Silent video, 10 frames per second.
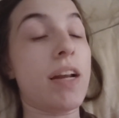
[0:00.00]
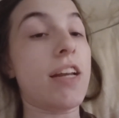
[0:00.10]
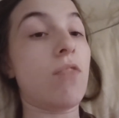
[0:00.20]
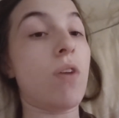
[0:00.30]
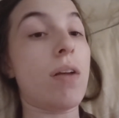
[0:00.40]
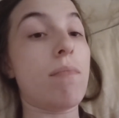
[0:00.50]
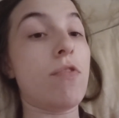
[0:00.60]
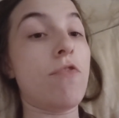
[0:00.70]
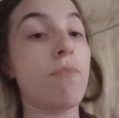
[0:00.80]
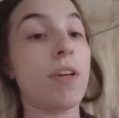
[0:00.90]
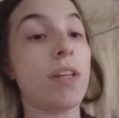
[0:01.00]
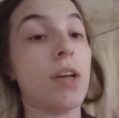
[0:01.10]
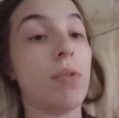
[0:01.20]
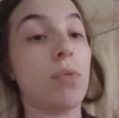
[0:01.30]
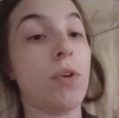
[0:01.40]
but I didn't want to move
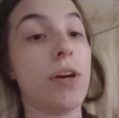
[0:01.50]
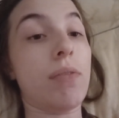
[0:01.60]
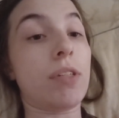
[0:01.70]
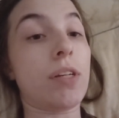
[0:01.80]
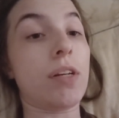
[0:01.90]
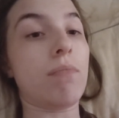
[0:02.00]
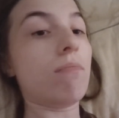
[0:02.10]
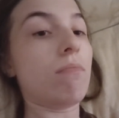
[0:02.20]
because I was worried I was going to